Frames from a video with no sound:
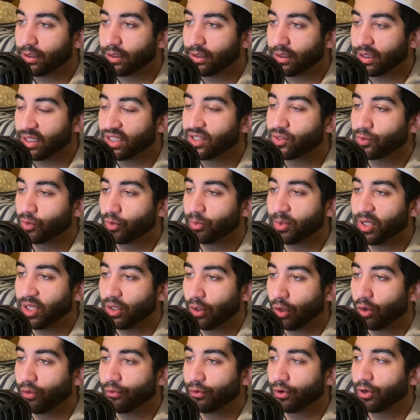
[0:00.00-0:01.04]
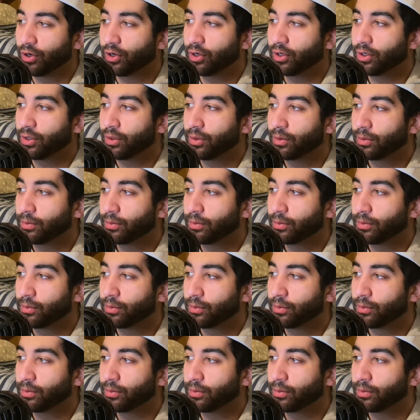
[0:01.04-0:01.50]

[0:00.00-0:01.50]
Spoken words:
this will be over